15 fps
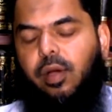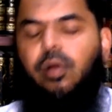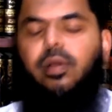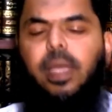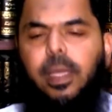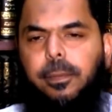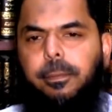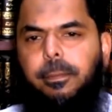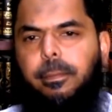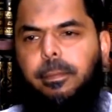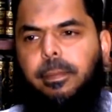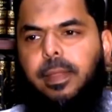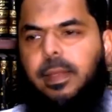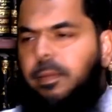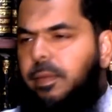Okay,
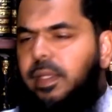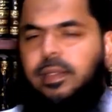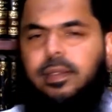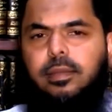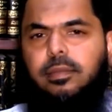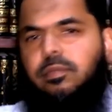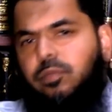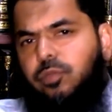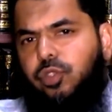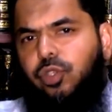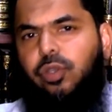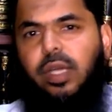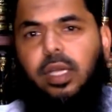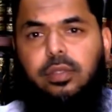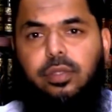well, so
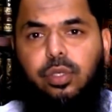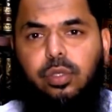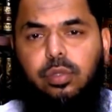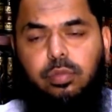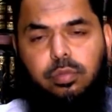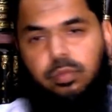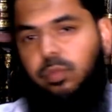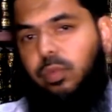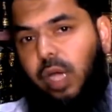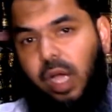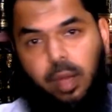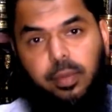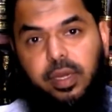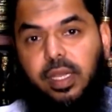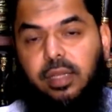you got two.
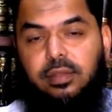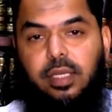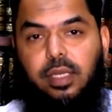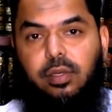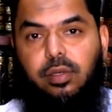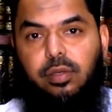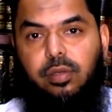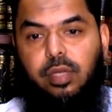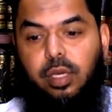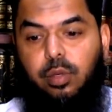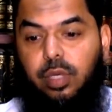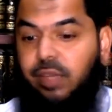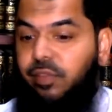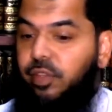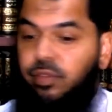How many else can you, can
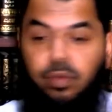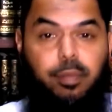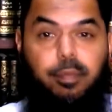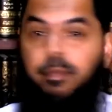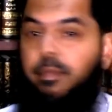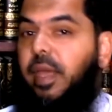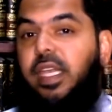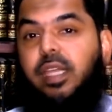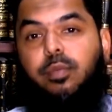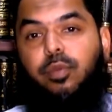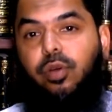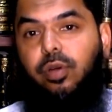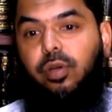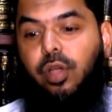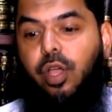you give us? Many
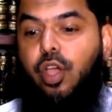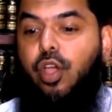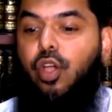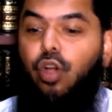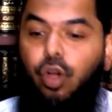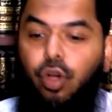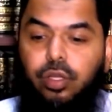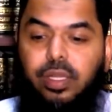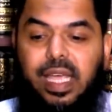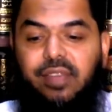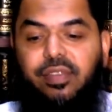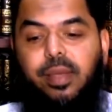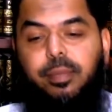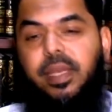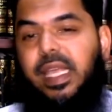more.
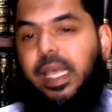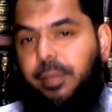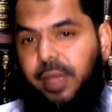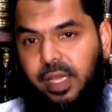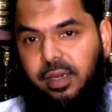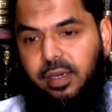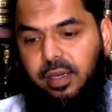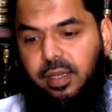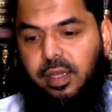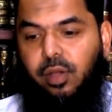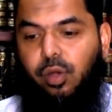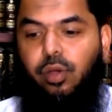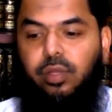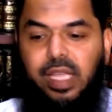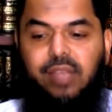Hudayfa ibn Yaman.
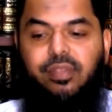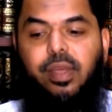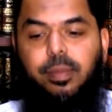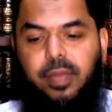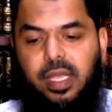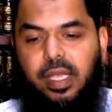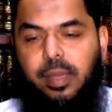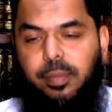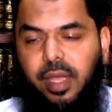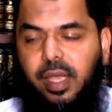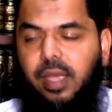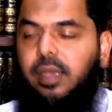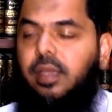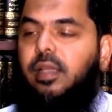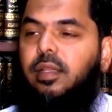Hudayfa ibn
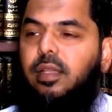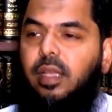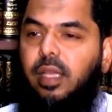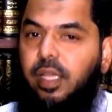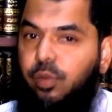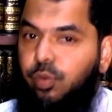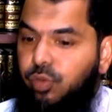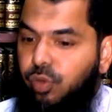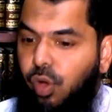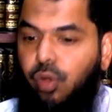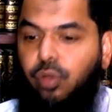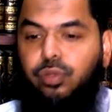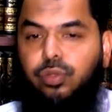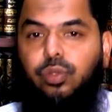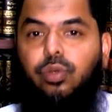Yaman he was
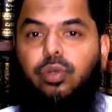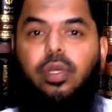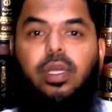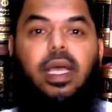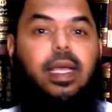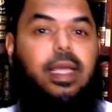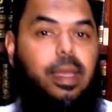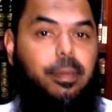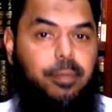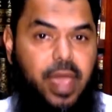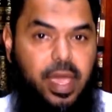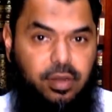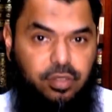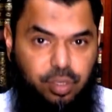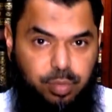also a
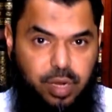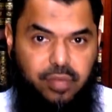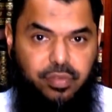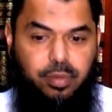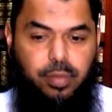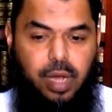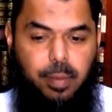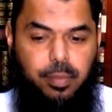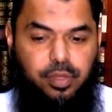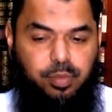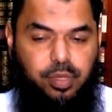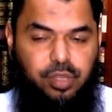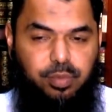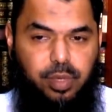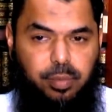companion of the Prophet Muhammad,
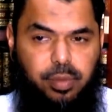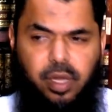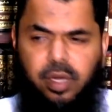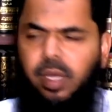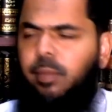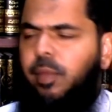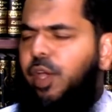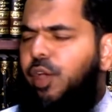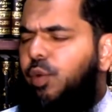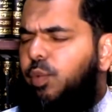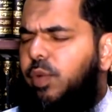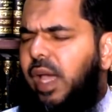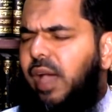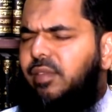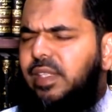peace be upon him.
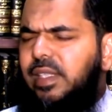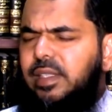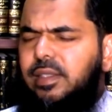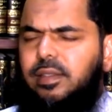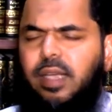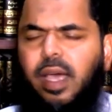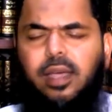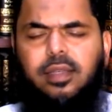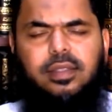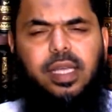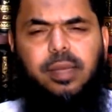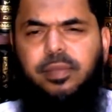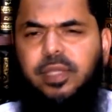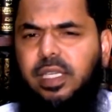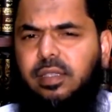We have the exact
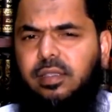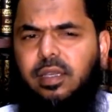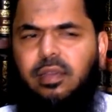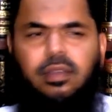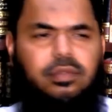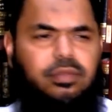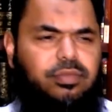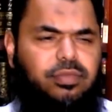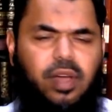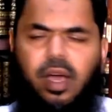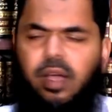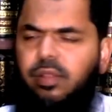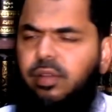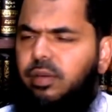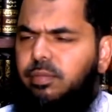same details,
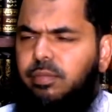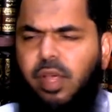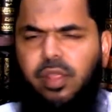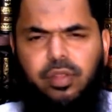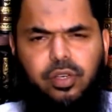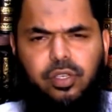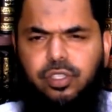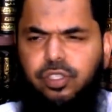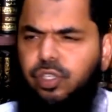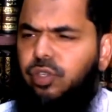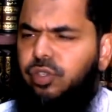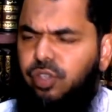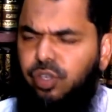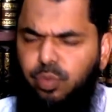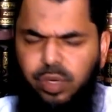father, mother,
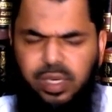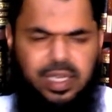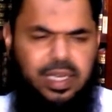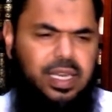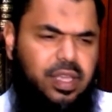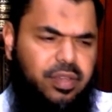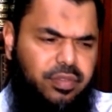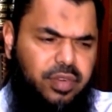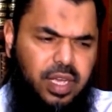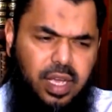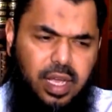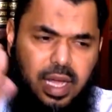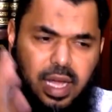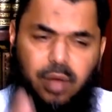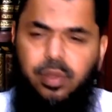children, where he lived,
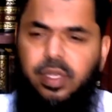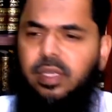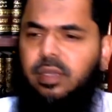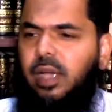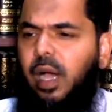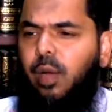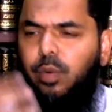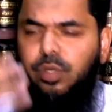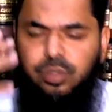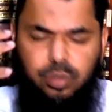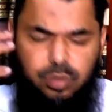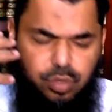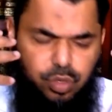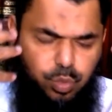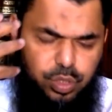how he how was
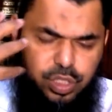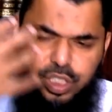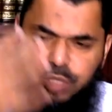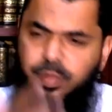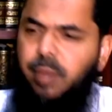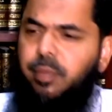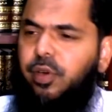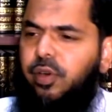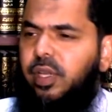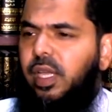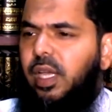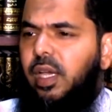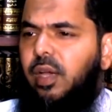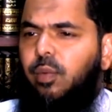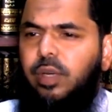good was his
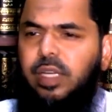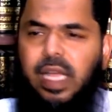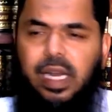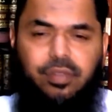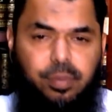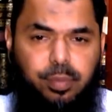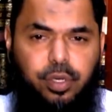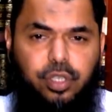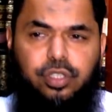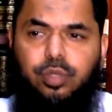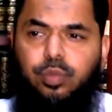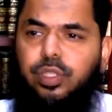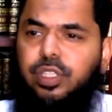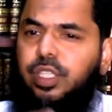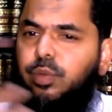memory, what kind of a
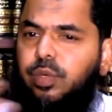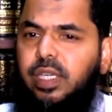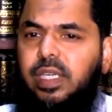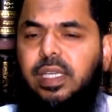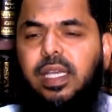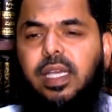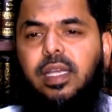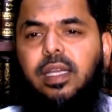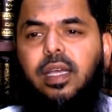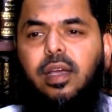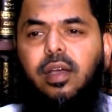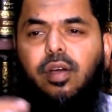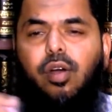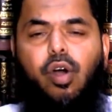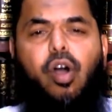person was he, what he did.
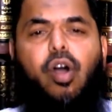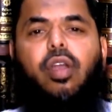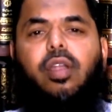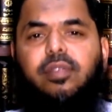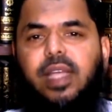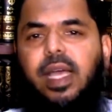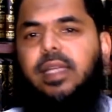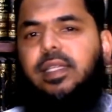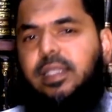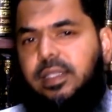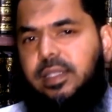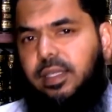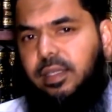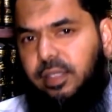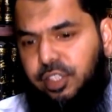All of that
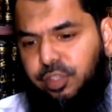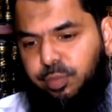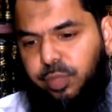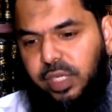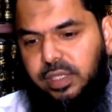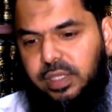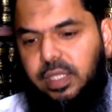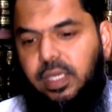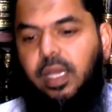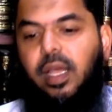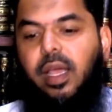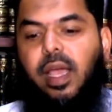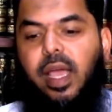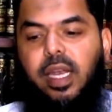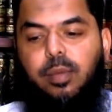detail is present,
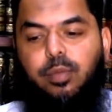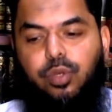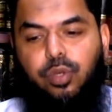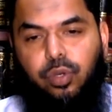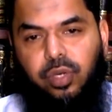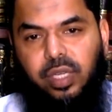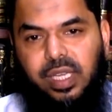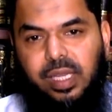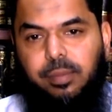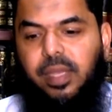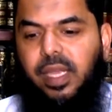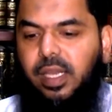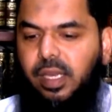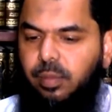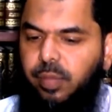and Abu Nu'aym
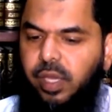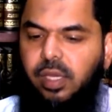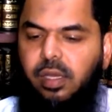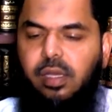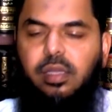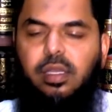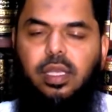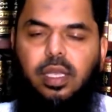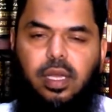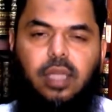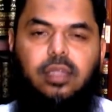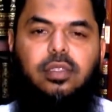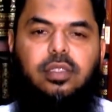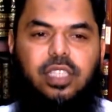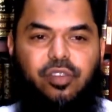and Al-Bayhaqi and
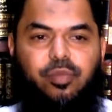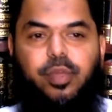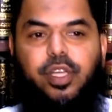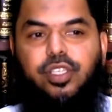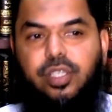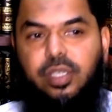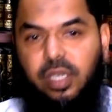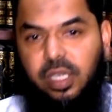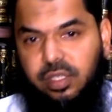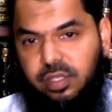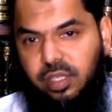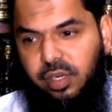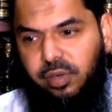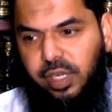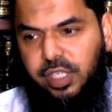others have mentioned his
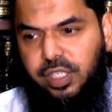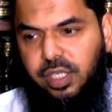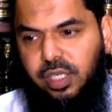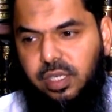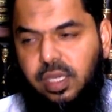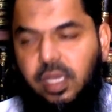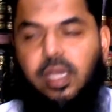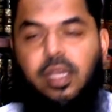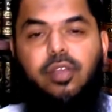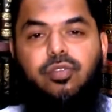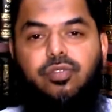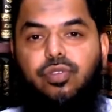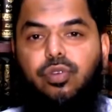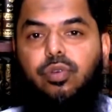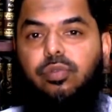narration.
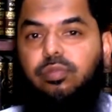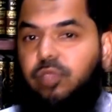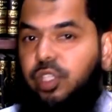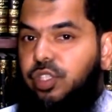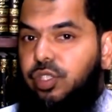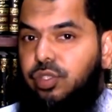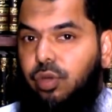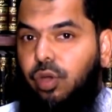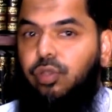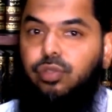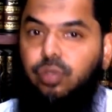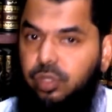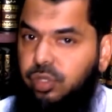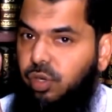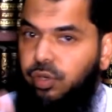So this is
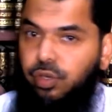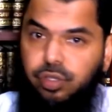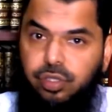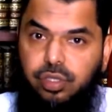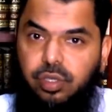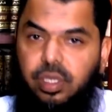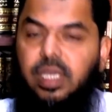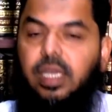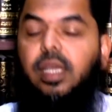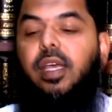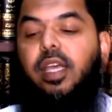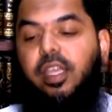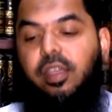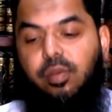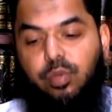also, it's on your screen.
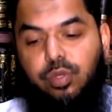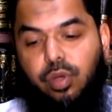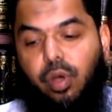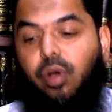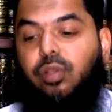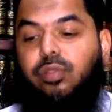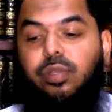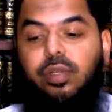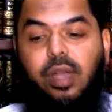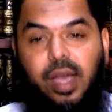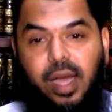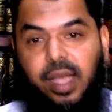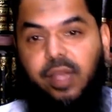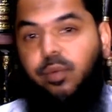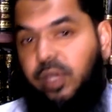He was also an
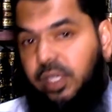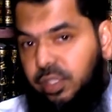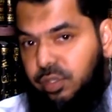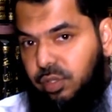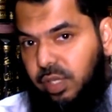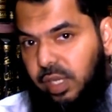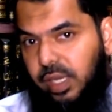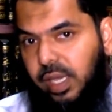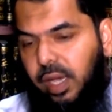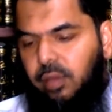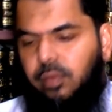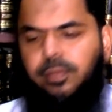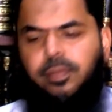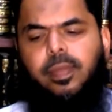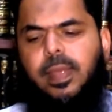eyewitness to the
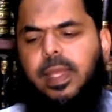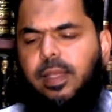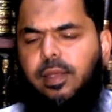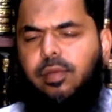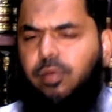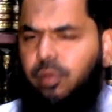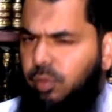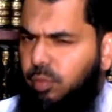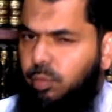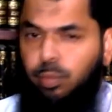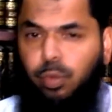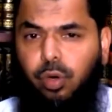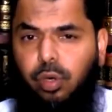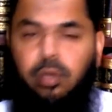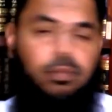account.
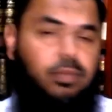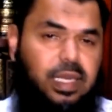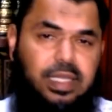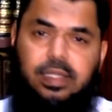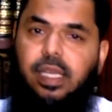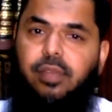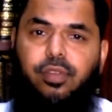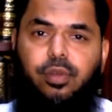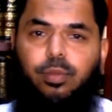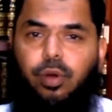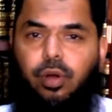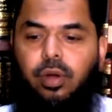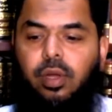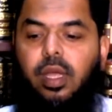More, let's give you more.